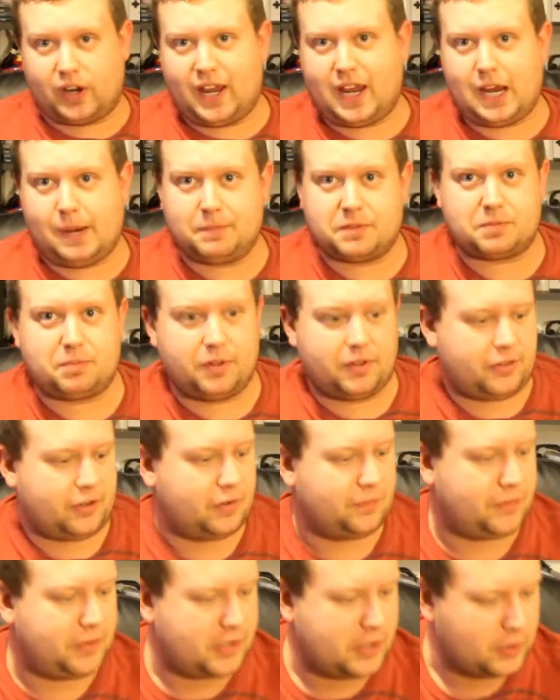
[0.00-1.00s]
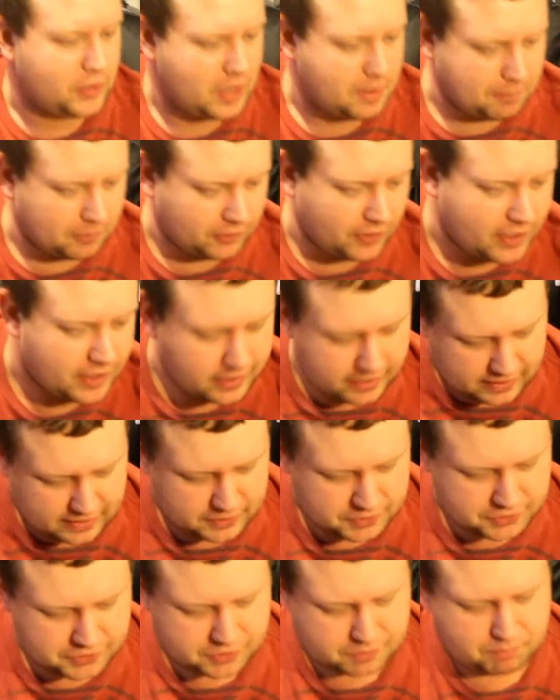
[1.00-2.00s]
games, but they're video game related, and
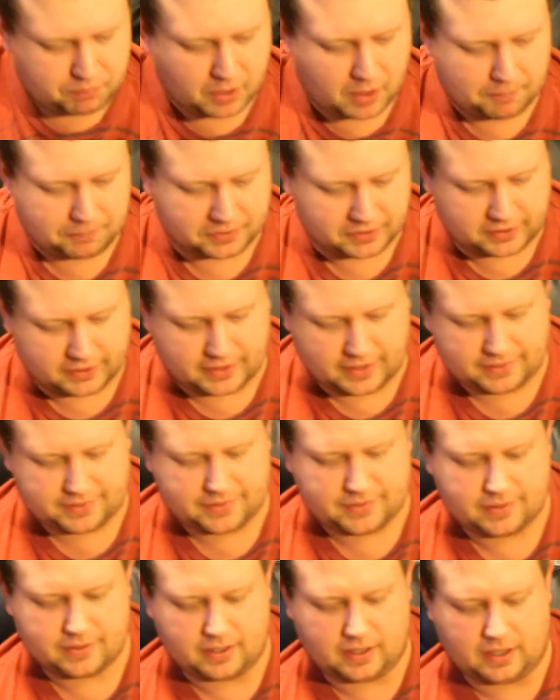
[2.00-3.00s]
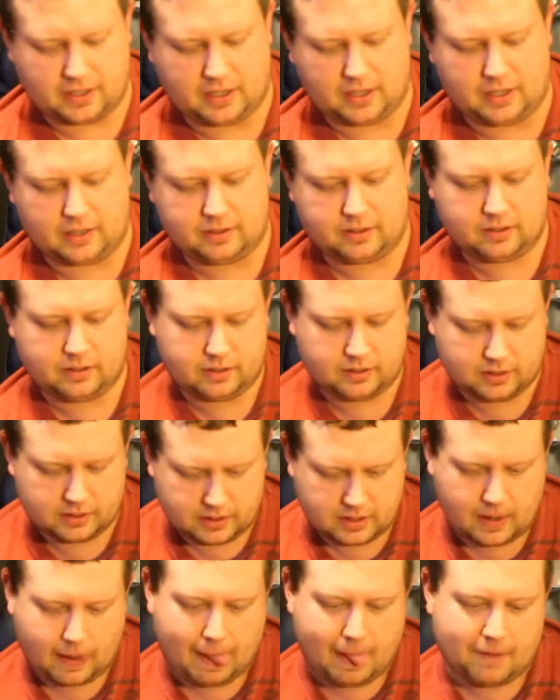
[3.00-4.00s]
I was pumped to get.
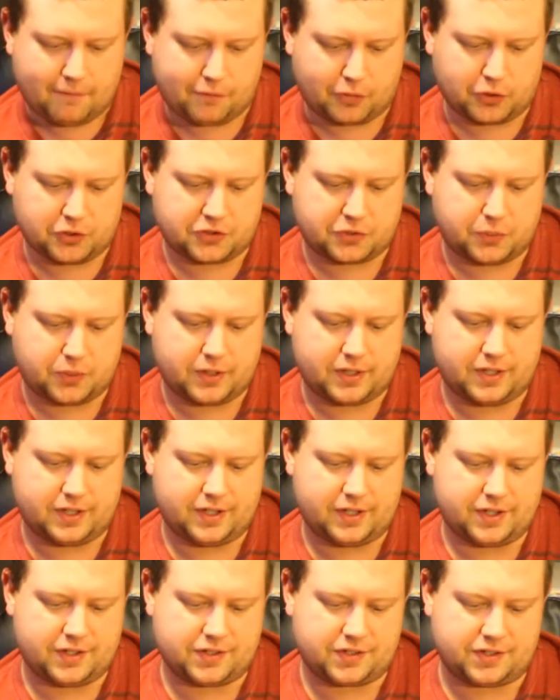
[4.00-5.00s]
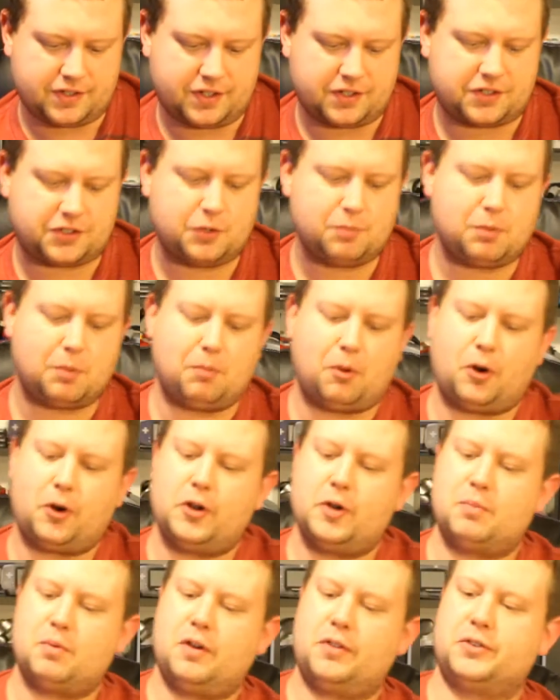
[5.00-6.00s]
First one is the Super
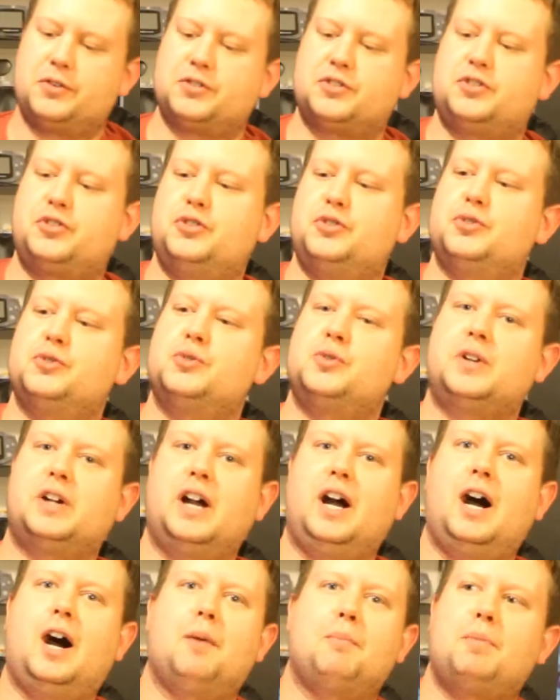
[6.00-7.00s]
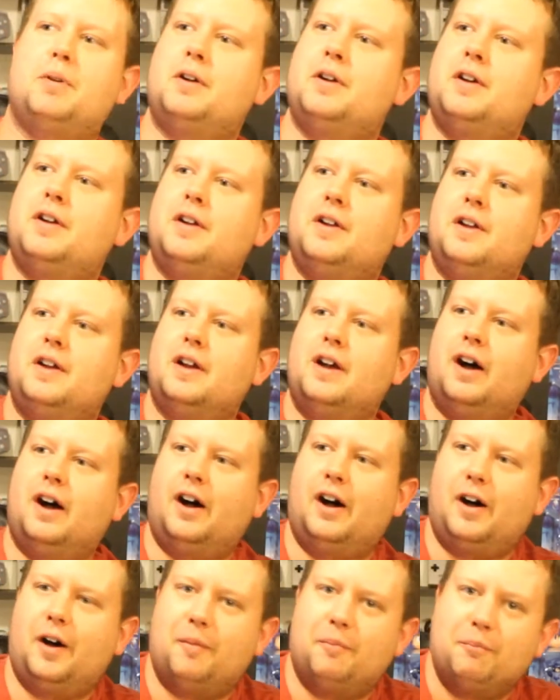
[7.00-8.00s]
Mario Bros. 2 cup.
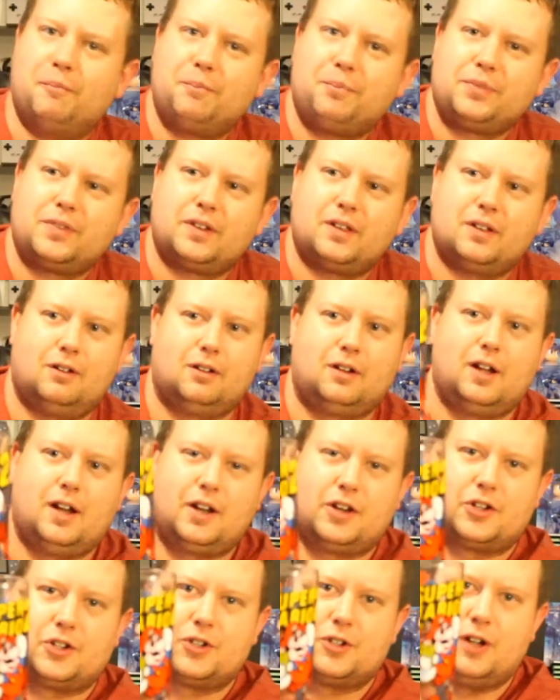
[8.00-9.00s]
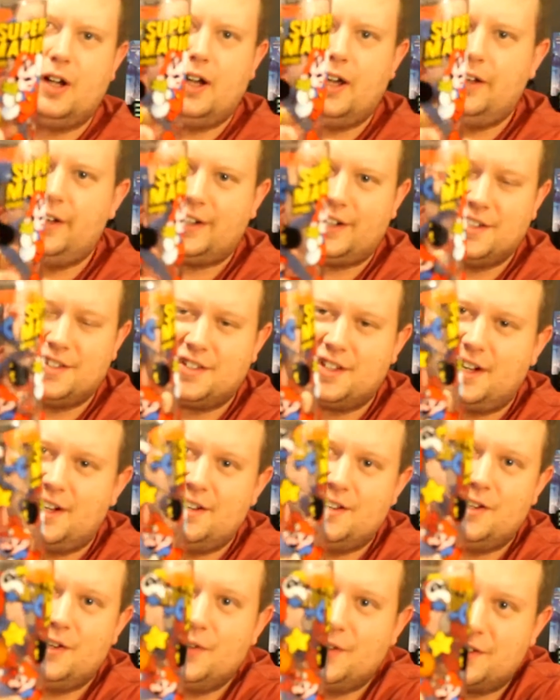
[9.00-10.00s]
I'll kind of try, like I said,
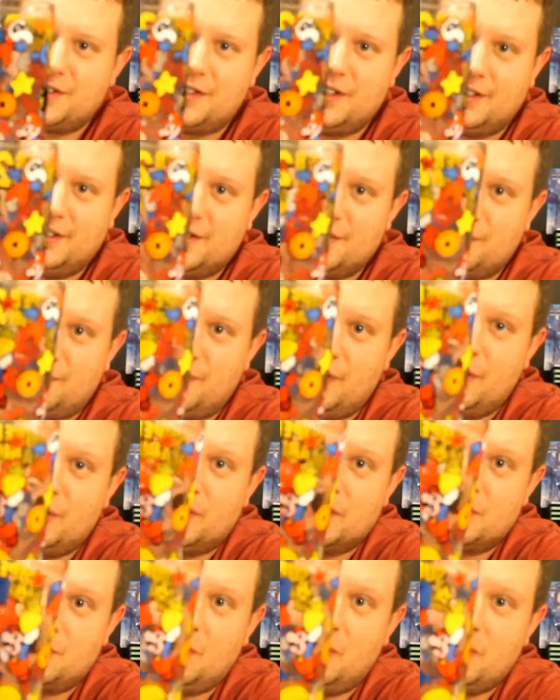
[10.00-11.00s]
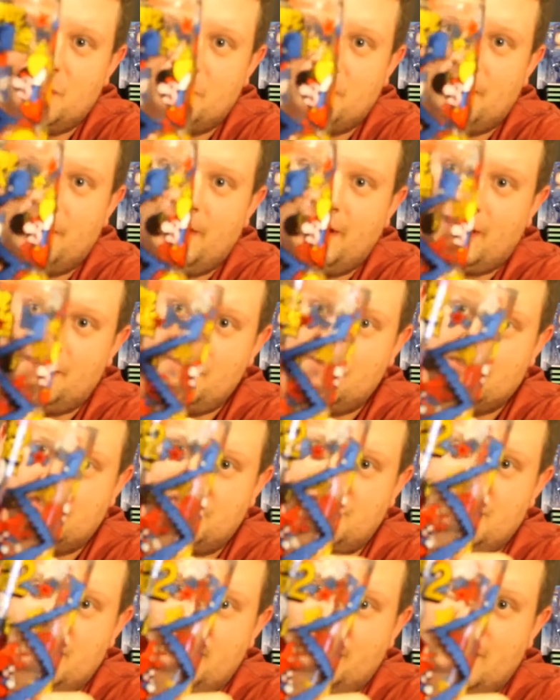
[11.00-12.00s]
I know this thing doesn't focus well, you're probably not going to be able to
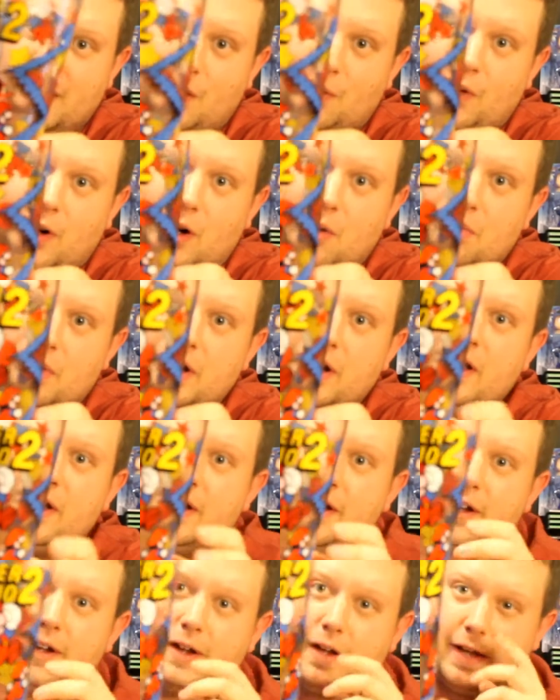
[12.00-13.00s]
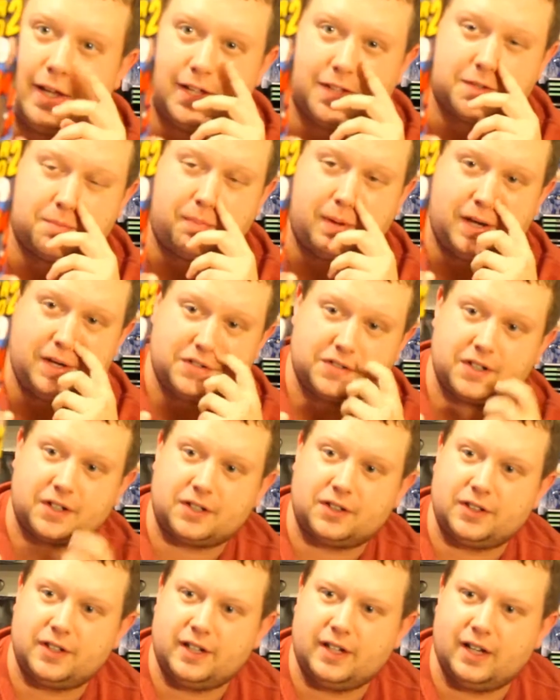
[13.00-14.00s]
see it that well, but it's
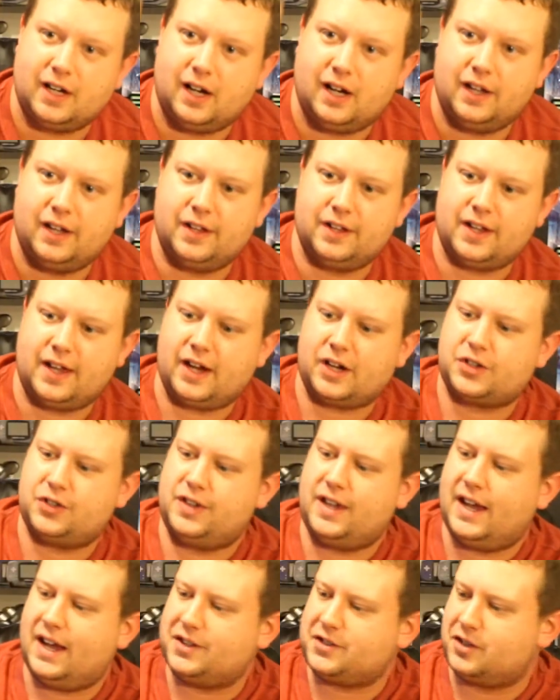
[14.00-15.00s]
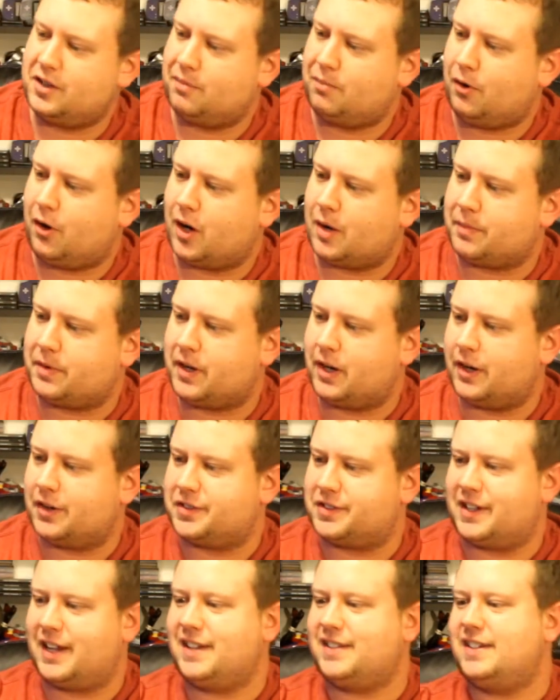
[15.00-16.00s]
basically, it actually has on the bottom here,
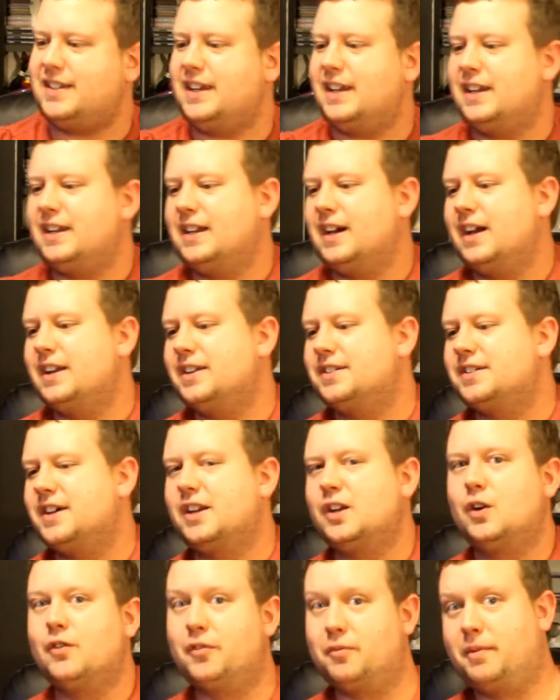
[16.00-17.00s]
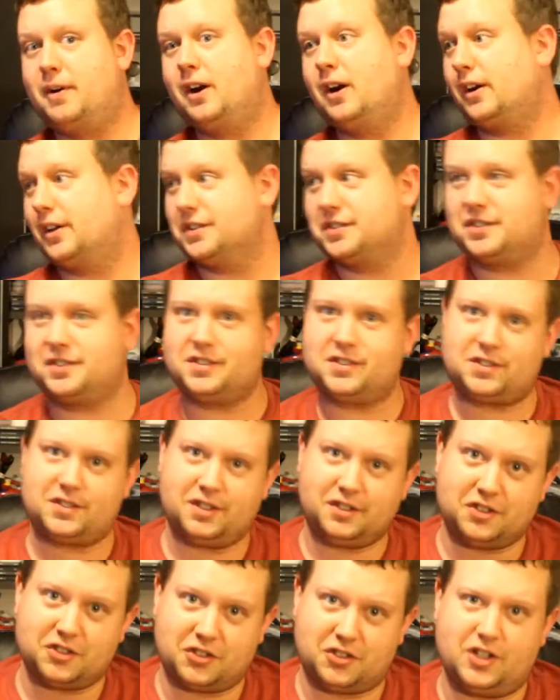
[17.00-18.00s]
it's 1989 Nintendo of America, so this
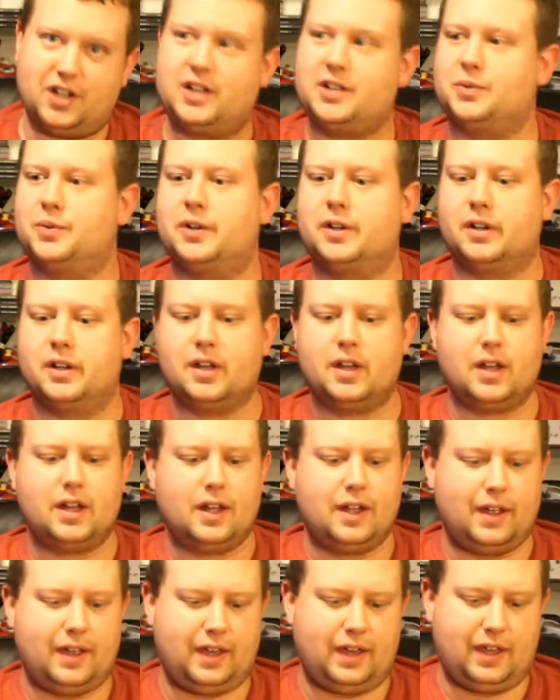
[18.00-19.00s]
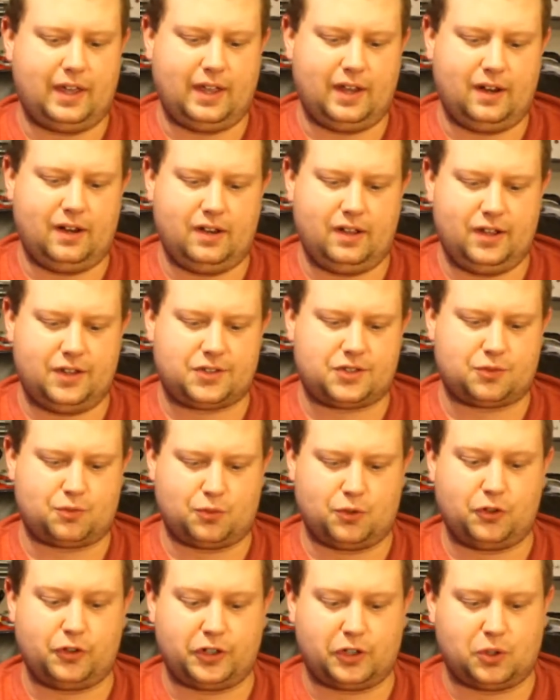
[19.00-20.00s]
thing is genuine, and it's
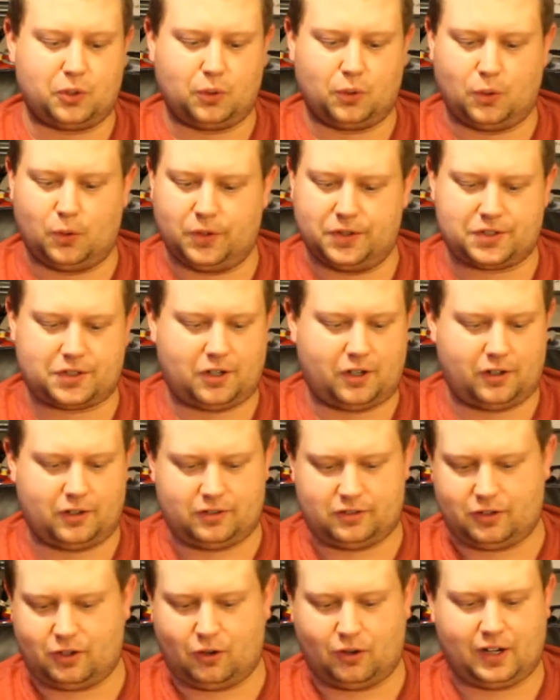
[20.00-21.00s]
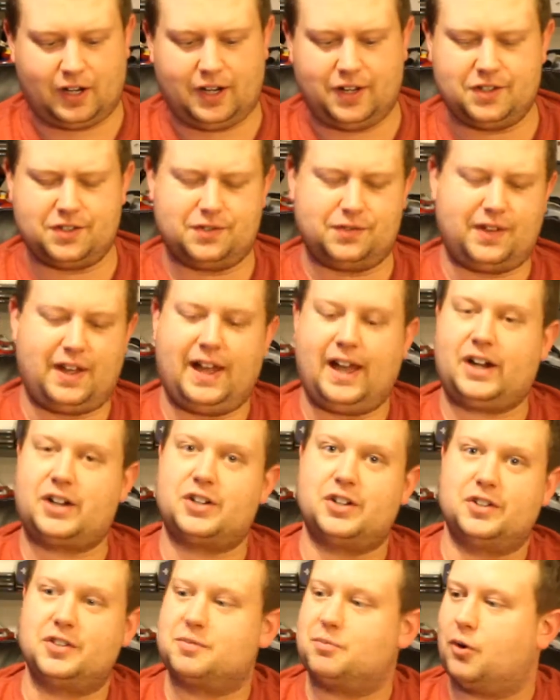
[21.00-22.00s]
really cool. It's got all kinds of
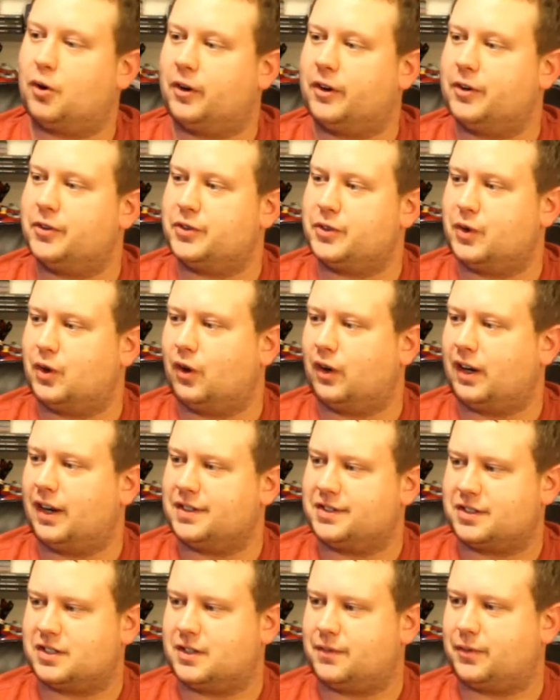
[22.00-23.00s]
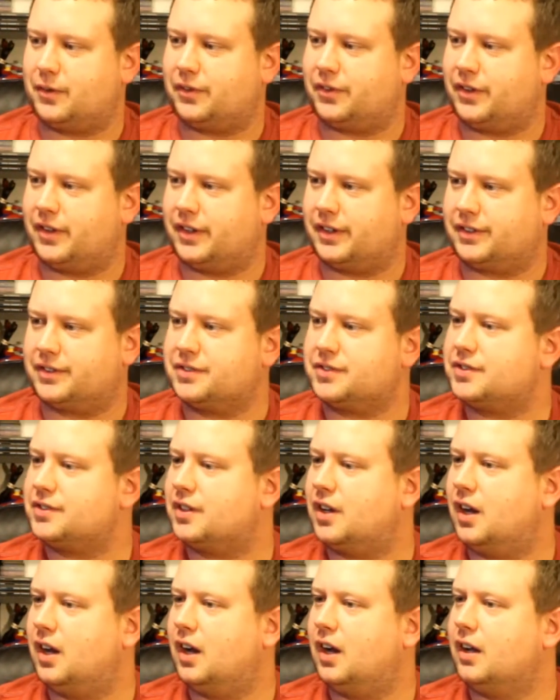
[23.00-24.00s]
actions, Mario doing all kinds of different
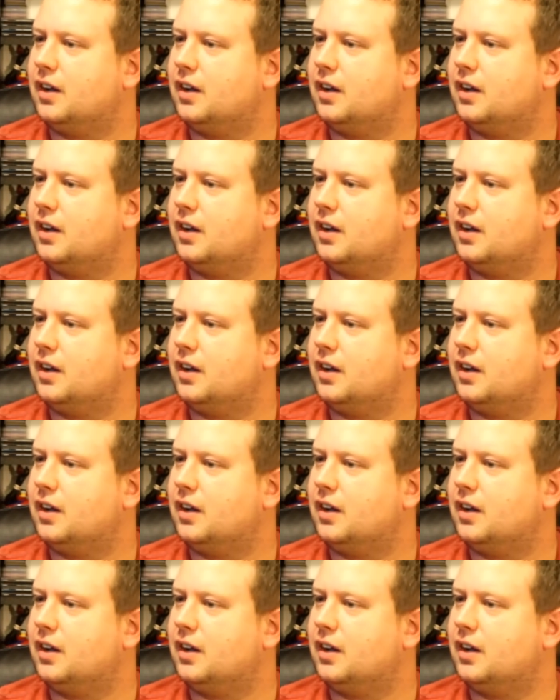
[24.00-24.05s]
things